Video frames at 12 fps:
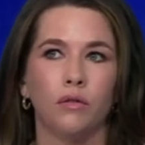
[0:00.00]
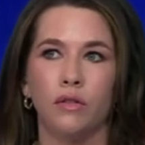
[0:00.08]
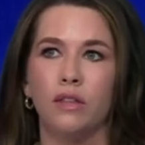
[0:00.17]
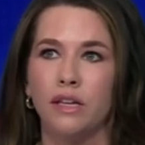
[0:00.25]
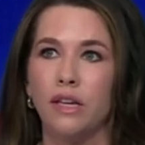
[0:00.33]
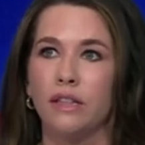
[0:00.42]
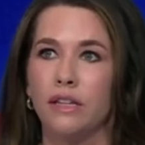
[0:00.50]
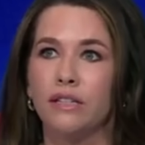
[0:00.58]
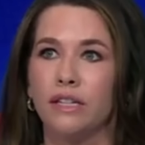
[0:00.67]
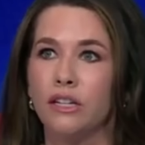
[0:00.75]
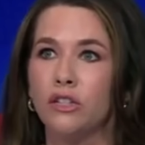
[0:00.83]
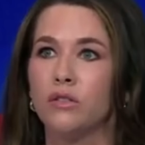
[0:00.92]

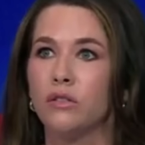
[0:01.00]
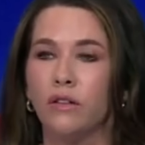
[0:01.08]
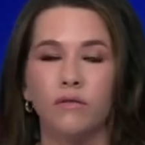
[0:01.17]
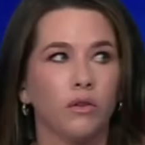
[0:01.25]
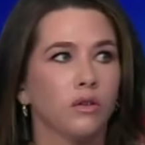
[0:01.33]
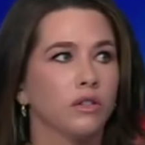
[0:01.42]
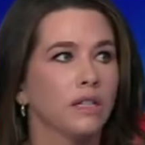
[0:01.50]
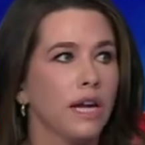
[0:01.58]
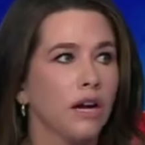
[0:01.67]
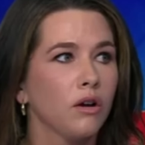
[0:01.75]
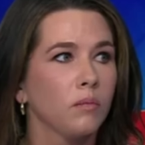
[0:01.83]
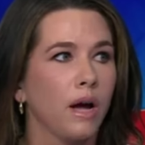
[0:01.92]
these issues that voters
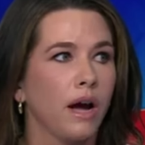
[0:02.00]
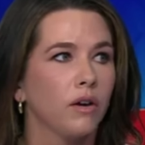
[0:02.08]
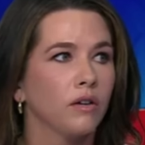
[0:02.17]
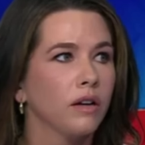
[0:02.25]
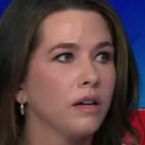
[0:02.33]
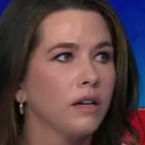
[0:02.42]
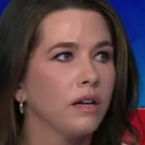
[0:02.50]
care about.